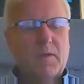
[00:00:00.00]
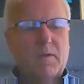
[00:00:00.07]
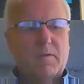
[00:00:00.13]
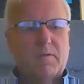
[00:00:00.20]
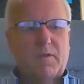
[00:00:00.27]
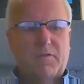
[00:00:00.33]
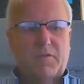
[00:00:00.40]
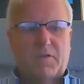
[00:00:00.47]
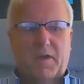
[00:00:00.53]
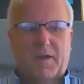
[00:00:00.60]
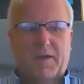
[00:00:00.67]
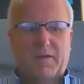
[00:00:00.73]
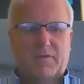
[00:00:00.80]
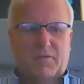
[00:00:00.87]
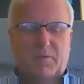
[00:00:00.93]
These are
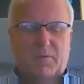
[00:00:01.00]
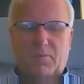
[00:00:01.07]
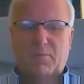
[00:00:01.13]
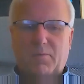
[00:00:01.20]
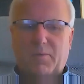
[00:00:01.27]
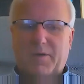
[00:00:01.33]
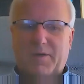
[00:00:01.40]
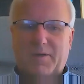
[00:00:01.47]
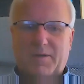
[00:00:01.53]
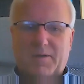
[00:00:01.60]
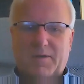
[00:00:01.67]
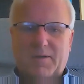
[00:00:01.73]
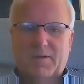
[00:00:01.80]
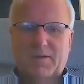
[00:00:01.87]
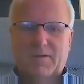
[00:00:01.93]
guys who
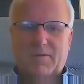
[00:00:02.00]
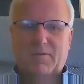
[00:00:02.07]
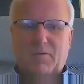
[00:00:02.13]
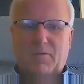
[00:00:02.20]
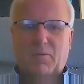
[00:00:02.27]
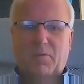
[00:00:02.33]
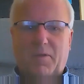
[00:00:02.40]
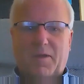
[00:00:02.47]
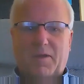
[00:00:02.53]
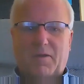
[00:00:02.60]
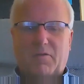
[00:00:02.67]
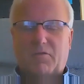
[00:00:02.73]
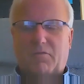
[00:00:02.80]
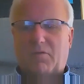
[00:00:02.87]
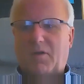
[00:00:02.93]
know the
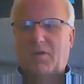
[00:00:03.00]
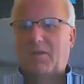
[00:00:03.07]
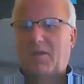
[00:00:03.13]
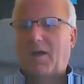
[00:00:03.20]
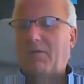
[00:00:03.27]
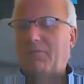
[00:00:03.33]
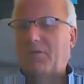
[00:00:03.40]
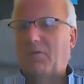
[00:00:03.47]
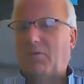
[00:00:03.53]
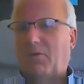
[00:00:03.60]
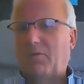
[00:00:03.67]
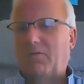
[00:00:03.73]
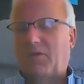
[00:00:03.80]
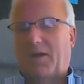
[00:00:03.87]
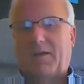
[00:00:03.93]
industry, they have the
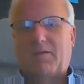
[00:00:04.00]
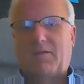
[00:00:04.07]
contacts,